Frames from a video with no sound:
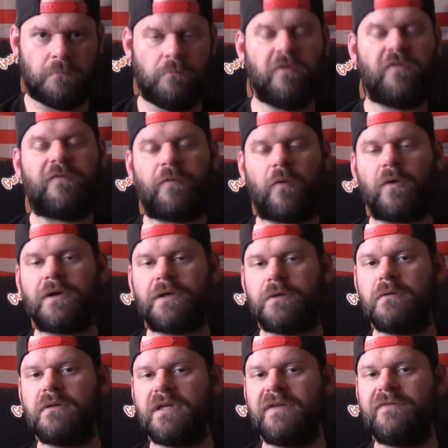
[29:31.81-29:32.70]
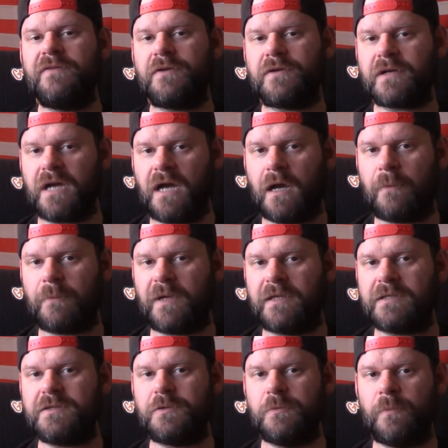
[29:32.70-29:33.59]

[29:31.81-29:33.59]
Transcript: before you leave your comments,